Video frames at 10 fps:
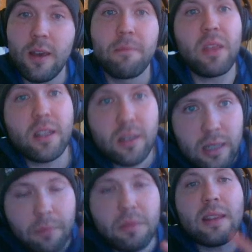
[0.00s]
It's
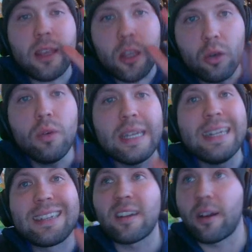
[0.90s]
something that you need
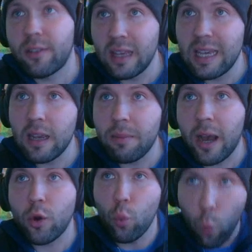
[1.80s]
to start thinking about